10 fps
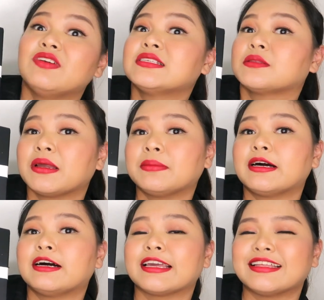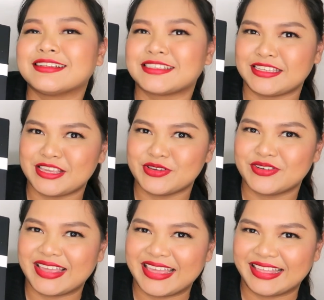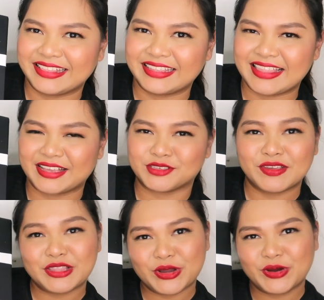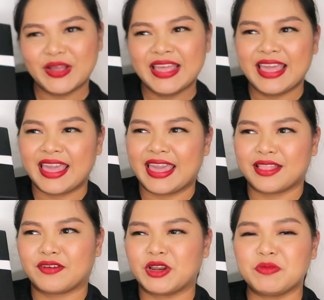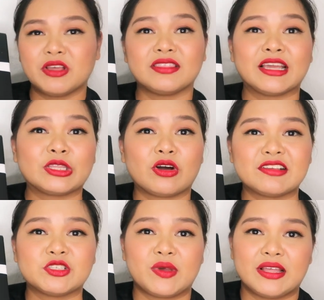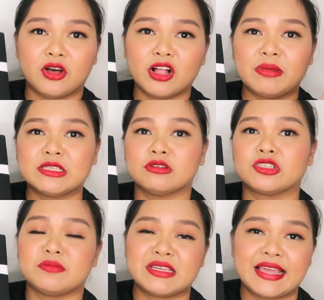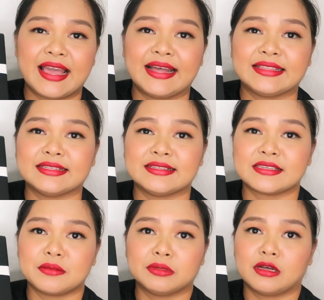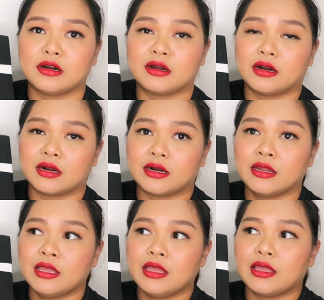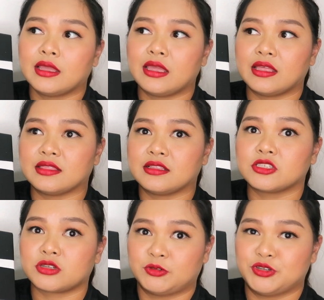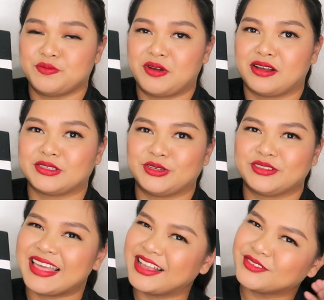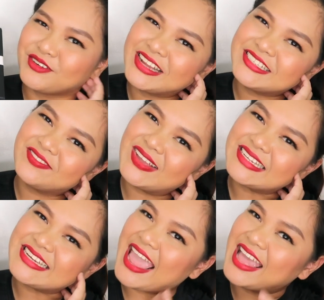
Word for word: Visit my blog. And I'll see you in the next video. And follow me on TikTok as well. All my social media handles and blog are in the description box. So, thanks for watching, Beshi.